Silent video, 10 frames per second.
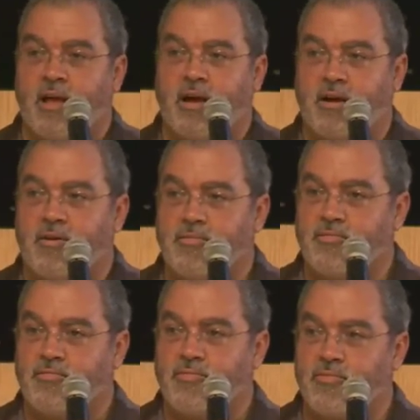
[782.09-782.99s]

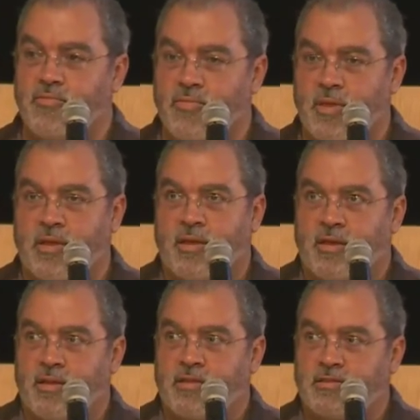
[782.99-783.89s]
um,
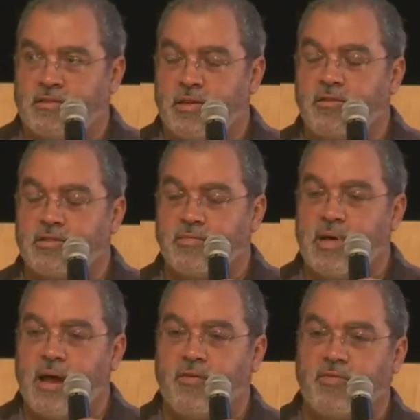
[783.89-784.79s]
serious about